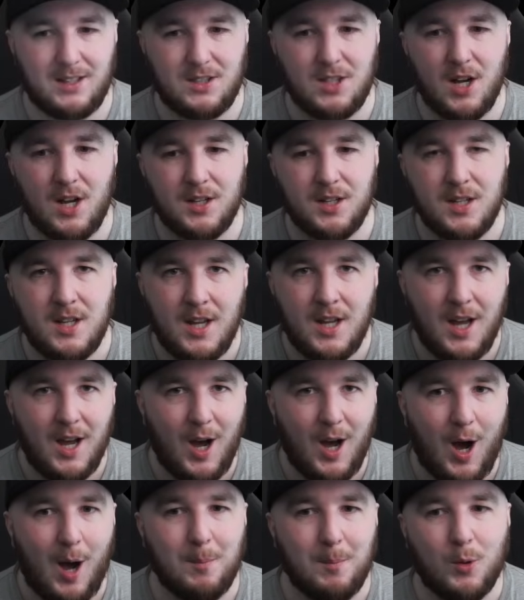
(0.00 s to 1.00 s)
done,
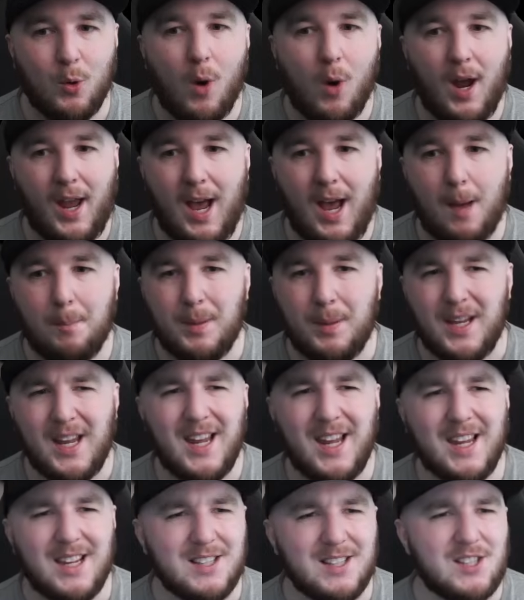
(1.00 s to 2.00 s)
I'm quite happy.
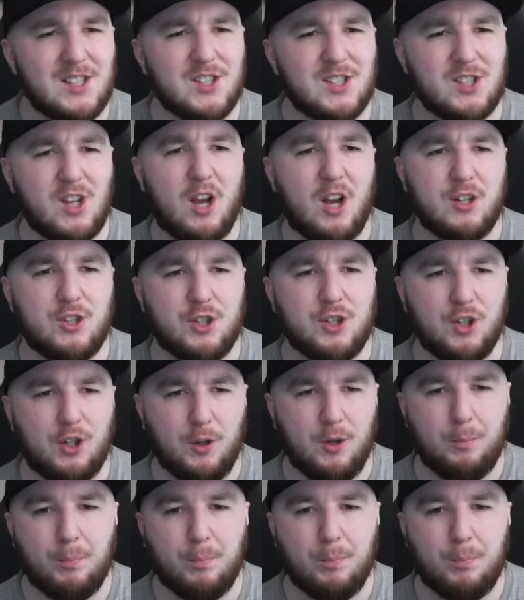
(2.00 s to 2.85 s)
He is such a good